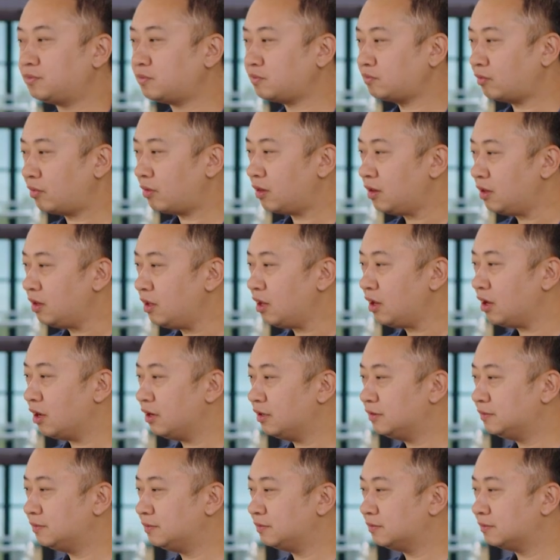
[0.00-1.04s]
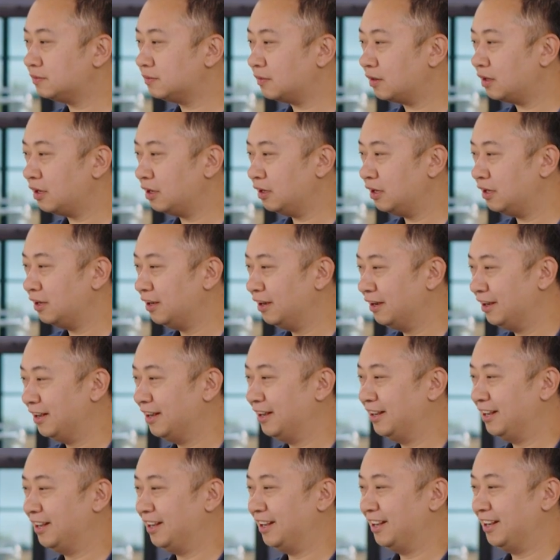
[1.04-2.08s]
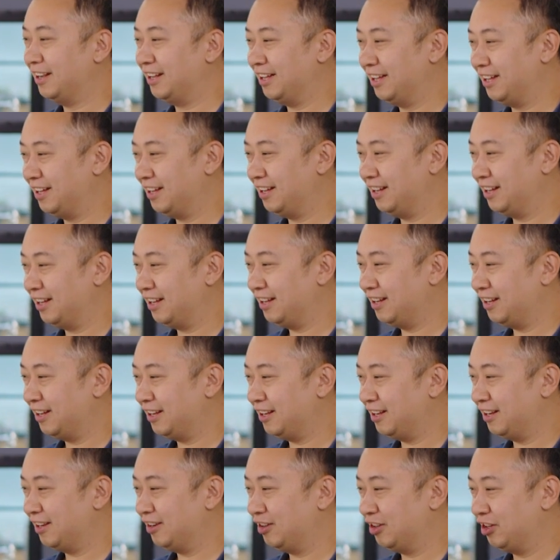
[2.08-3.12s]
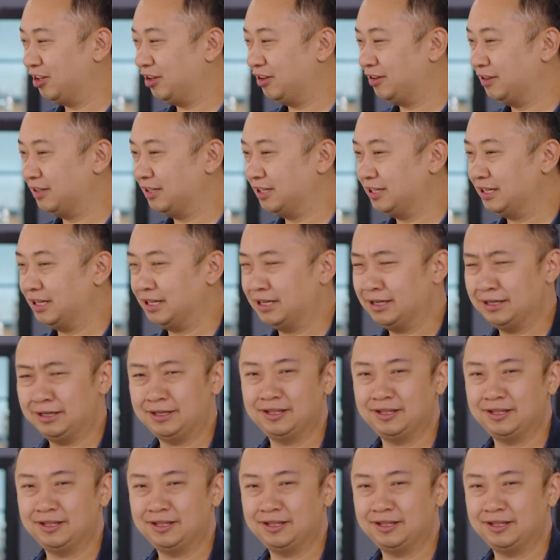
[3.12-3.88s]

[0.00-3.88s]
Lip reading: The person shown says nothing.